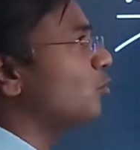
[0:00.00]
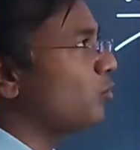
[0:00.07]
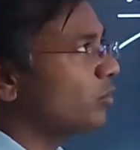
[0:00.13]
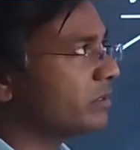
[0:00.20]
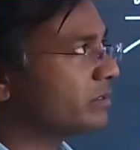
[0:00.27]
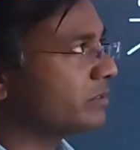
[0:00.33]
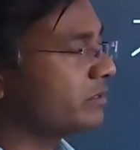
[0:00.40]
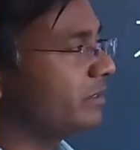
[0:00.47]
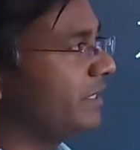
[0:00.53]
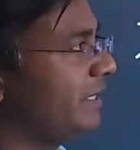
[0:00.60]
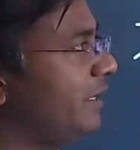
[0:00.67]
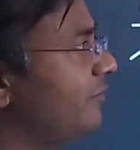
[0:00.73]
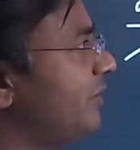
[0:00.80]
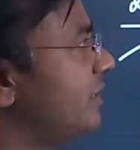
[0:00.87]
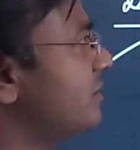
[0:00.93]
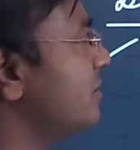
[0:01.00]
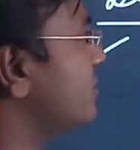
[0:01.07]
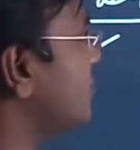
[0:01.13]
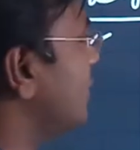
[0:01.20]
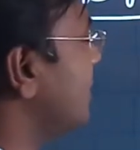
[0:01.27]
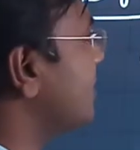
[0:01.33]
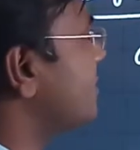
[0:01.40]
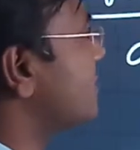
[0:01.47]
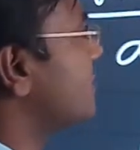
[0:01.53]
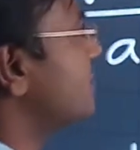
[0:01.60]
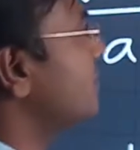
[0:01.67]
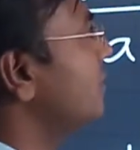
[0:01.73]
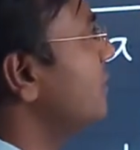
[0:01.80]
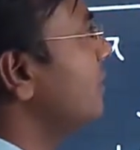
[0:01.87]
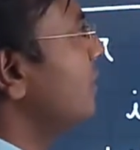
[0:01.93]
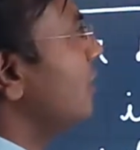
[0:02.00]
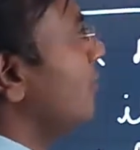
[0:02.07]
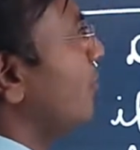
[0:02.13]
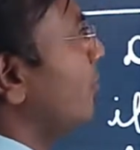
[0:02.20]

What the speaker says: What's the definition states?